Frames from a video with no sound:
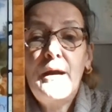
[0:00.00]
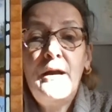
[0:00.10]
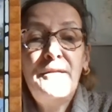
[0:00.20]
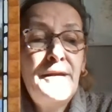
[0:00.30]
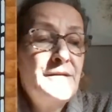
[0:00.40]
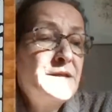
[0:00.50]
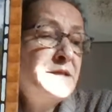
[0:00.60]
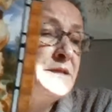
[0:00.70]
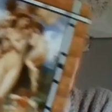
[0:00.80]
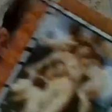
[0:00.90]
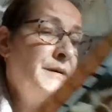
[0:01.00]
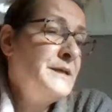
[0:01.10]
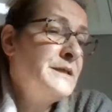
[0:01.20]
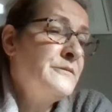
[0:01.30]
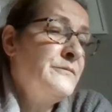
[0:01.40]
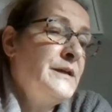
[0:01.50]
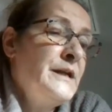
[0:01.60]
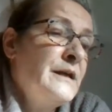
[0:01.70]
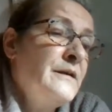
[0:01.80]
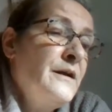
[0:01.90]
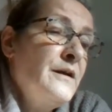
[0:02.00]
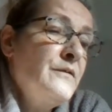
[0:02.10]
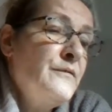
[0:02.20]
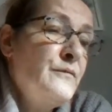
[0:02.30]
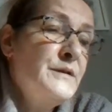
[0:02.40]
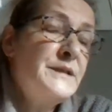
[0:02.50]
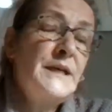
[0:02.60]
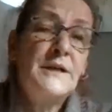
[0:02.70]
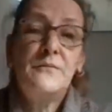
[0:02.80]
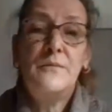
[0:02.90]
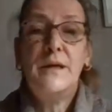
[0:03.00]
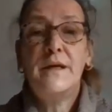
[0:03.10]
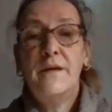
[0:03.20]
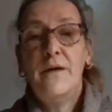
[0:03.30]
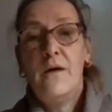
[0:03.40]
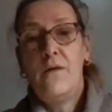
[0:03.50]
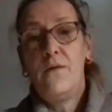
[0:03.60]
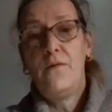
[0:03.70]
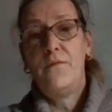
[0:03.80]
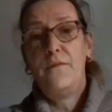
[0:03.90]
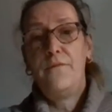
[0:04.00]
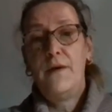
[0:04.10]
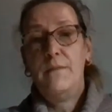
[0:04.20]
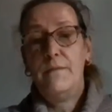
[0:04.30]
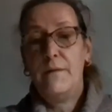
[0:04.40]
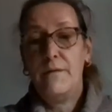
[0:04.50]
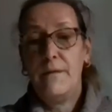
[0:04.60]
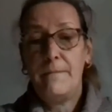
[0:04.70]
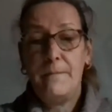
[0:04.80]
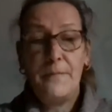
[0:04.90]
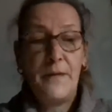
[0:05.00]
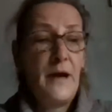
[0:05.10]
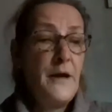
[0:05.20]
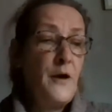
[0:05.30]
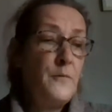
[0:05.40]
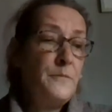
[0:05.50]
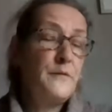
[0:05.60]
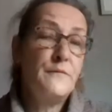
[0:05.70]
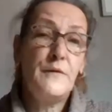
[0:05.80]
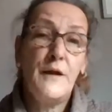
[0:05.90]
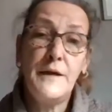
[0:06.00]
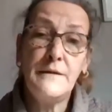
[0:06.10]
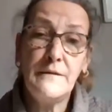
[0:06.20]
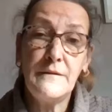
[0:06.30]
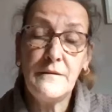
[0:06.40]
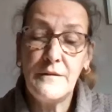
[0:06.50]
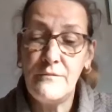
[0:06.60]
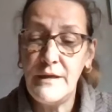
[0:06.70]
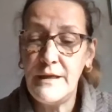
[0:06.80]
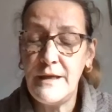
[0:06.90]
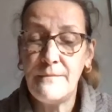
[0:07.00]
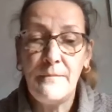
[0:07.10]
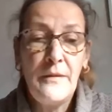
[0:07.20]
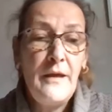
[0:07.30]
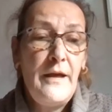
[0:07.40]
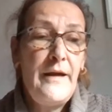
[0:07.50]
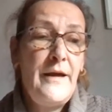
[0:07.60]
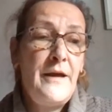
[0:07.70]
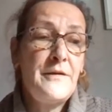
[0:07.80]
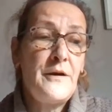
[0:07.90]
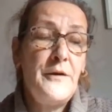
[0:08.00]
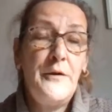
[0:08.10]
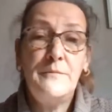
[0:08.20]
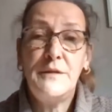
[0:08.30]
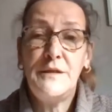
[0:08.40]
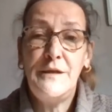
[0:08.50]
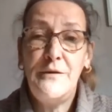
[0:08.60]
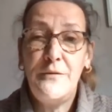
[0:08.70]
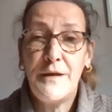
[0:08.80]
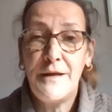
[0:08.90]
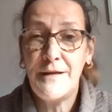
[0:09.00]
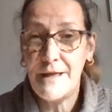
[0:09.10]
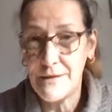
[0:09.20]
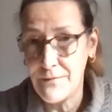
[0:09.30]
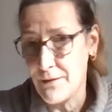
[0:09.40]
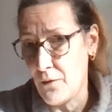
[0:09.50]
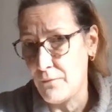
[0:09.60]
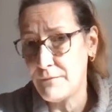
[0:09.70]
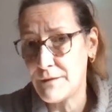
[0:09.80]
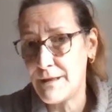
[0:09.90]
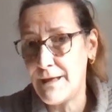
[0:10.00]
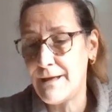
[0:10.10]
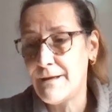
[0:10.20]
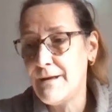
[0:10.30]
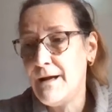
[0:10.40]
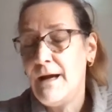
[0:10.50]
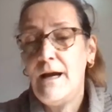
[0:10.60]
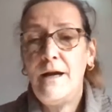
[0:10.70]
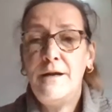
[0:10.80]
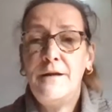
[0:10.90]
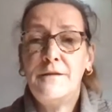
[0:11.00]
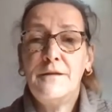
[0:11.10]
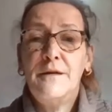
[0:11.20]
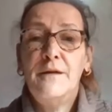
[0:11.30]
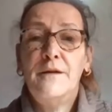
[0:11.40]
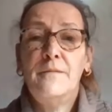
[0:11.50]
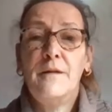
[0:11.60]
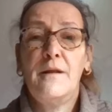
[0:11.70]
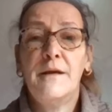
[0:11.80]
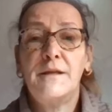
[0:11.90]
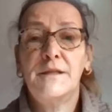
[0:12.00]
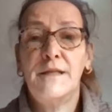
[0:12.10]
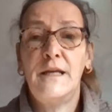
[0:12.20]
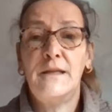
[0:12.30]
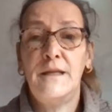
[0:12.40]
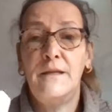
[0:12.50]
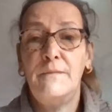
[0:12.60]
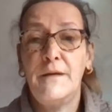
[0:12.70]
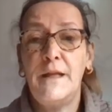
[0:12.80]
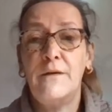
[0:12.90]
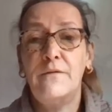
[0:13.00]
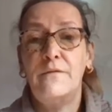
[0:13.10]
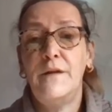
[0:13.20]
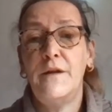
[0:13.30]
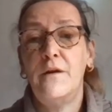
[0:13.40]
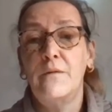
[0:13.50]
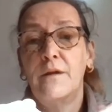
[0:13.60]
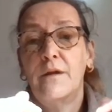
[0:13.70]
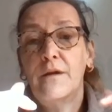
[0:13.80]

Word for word: I think this is an amazing reading for the second week of February. I hope you've liked the reading and I hope to see you again next week, obviously. And uh, like I said in the beginning of the video,